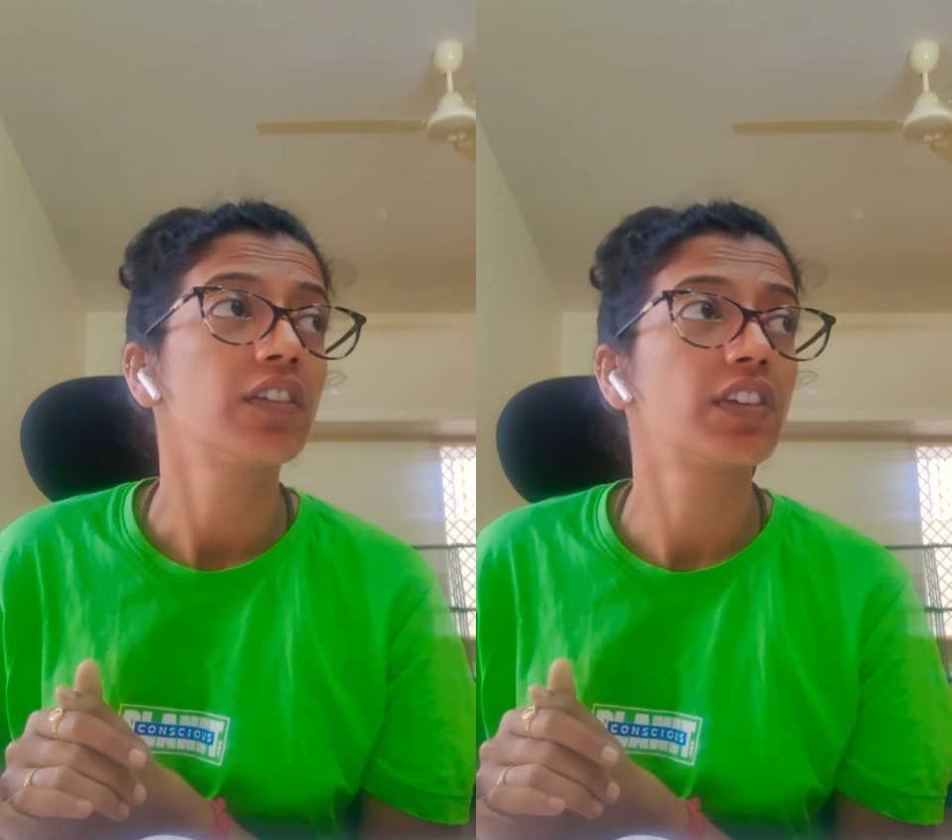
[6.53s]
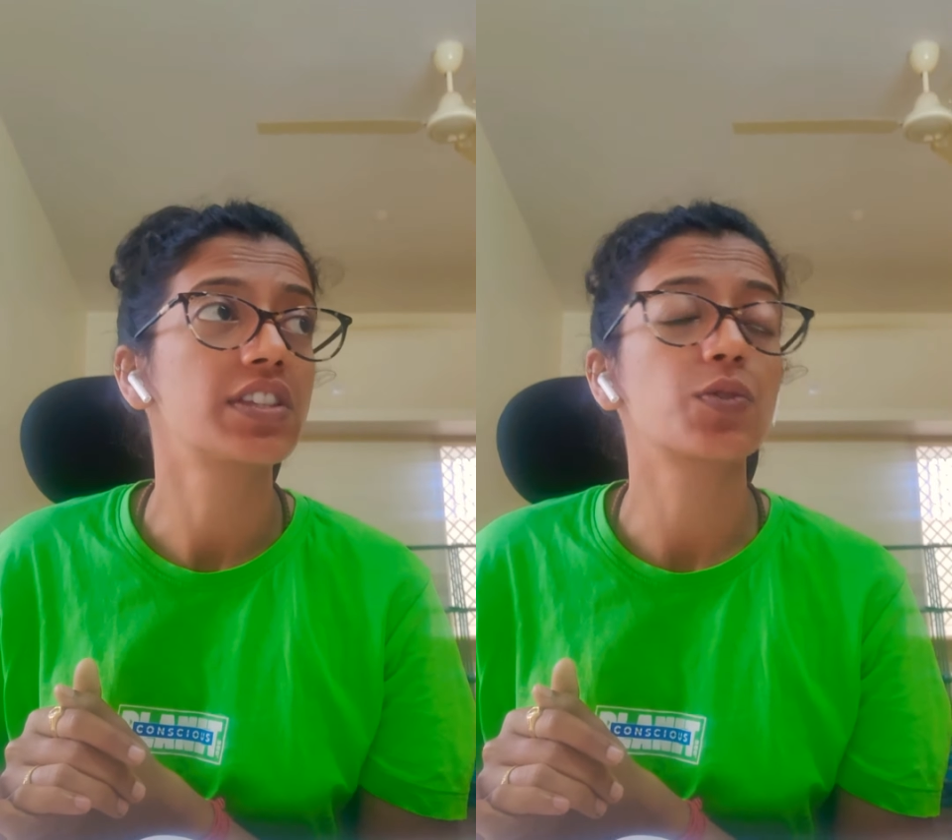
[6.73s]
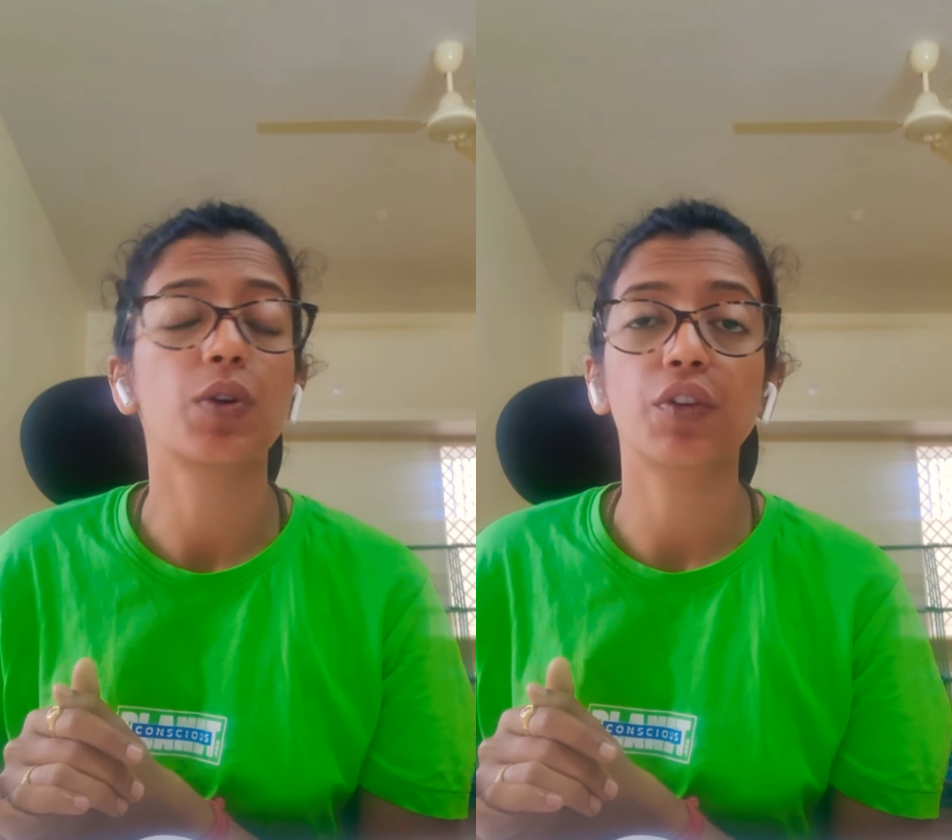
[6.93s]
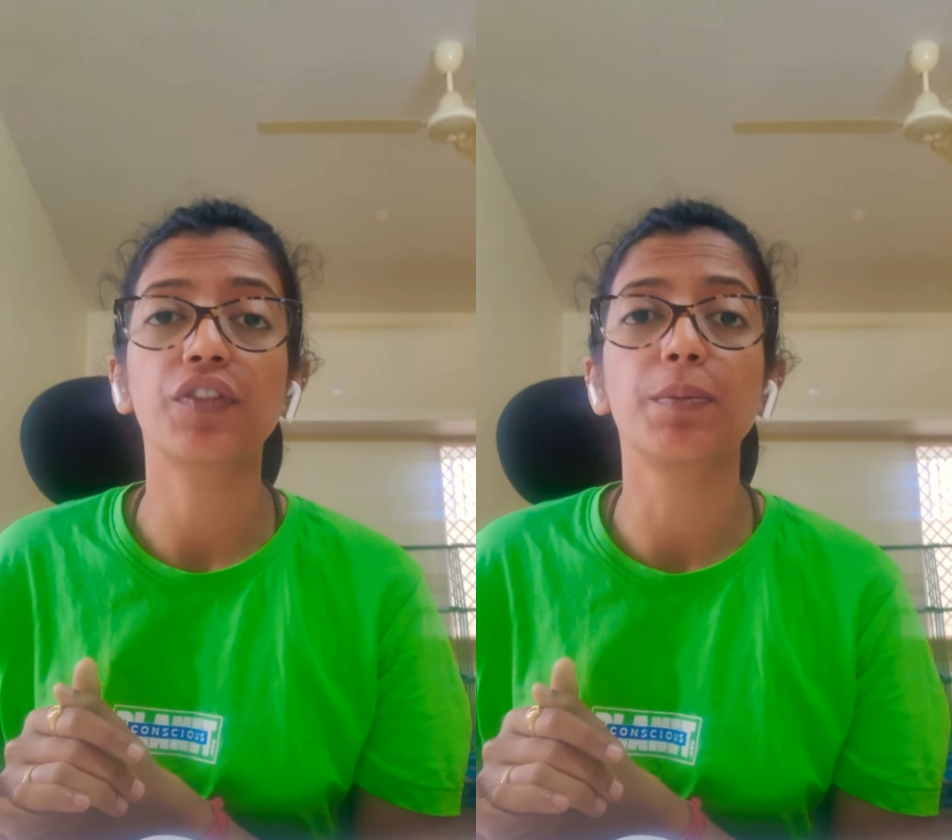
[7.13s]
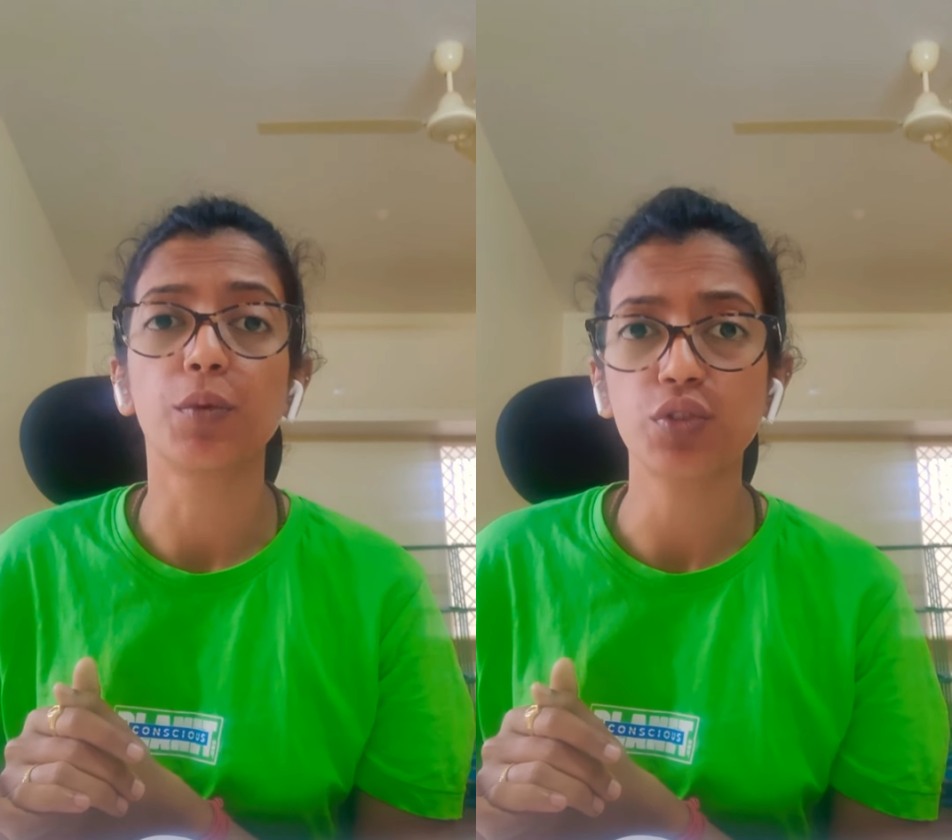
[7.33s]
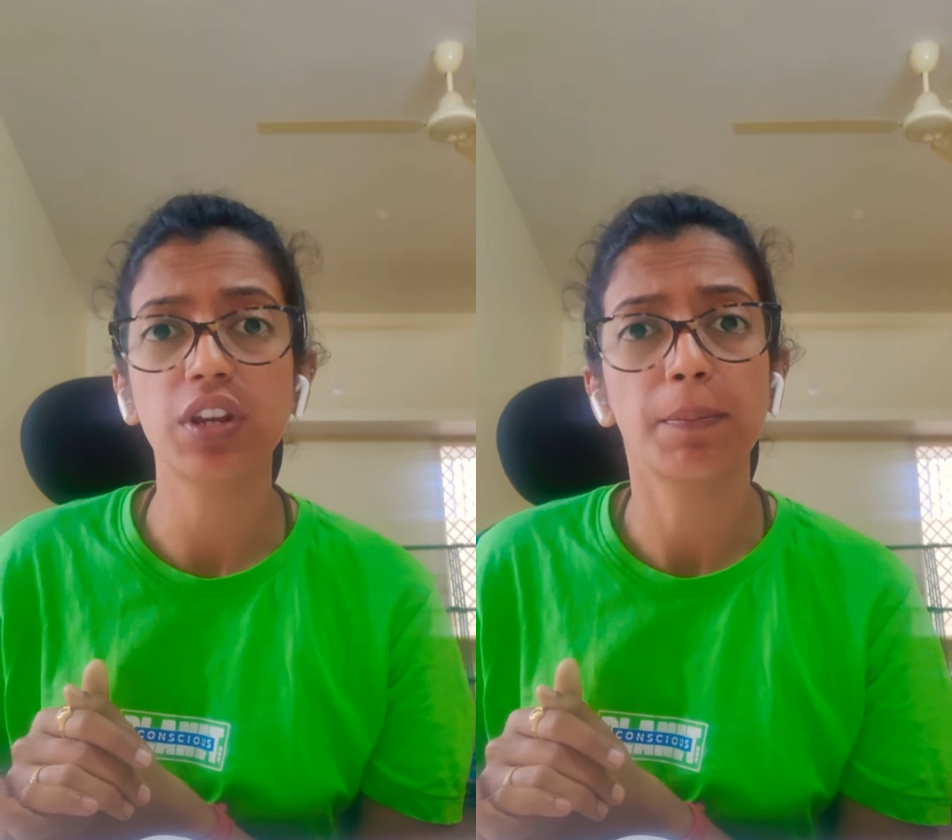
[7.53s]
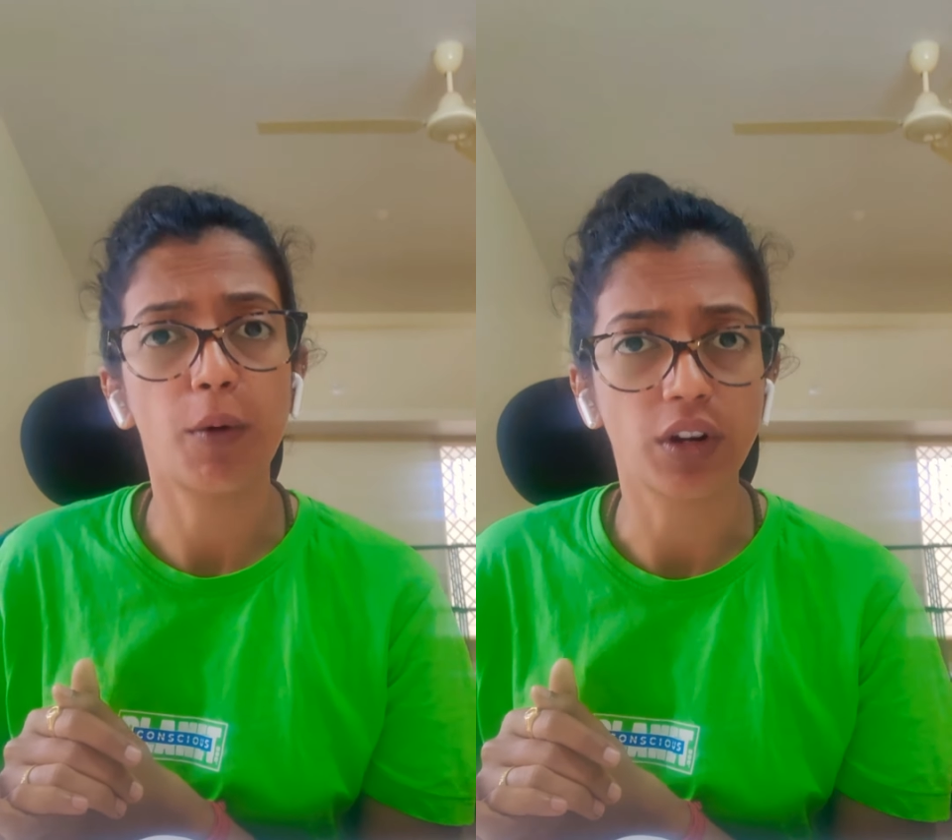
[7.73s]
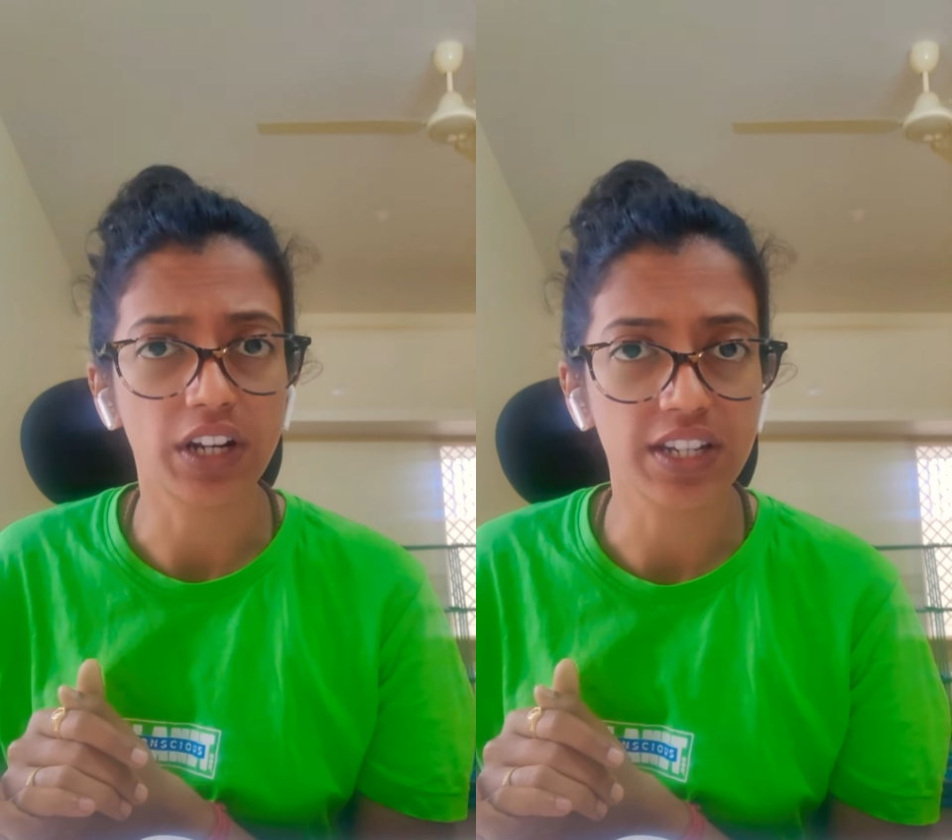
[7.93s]
which is one of the most
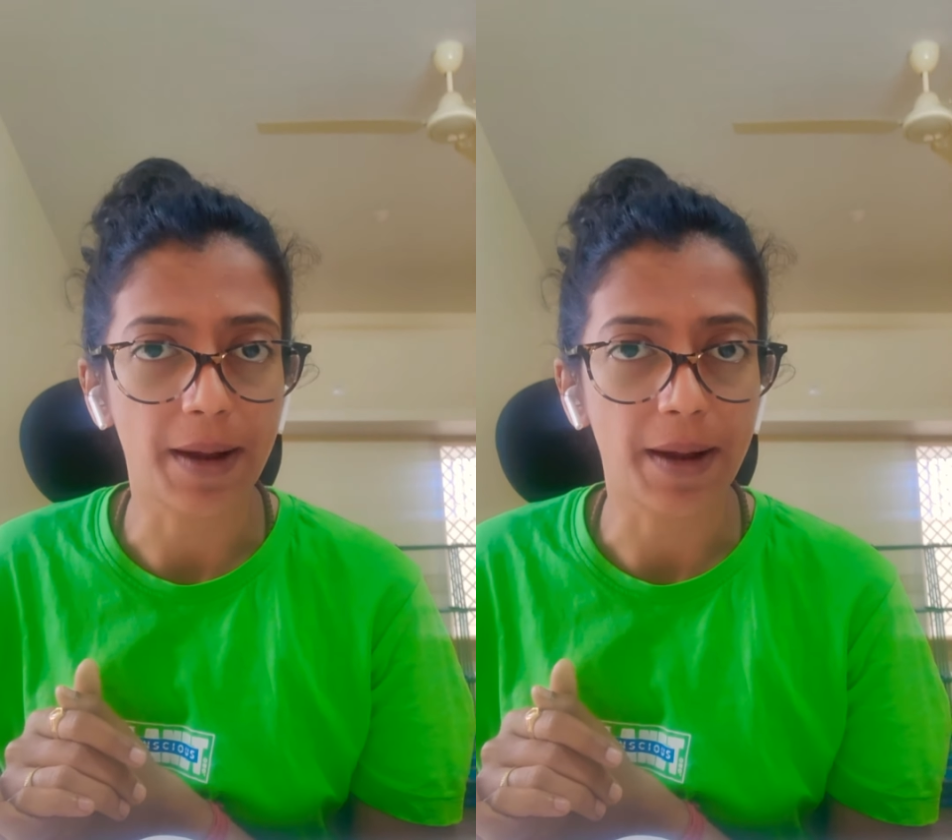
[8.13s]
important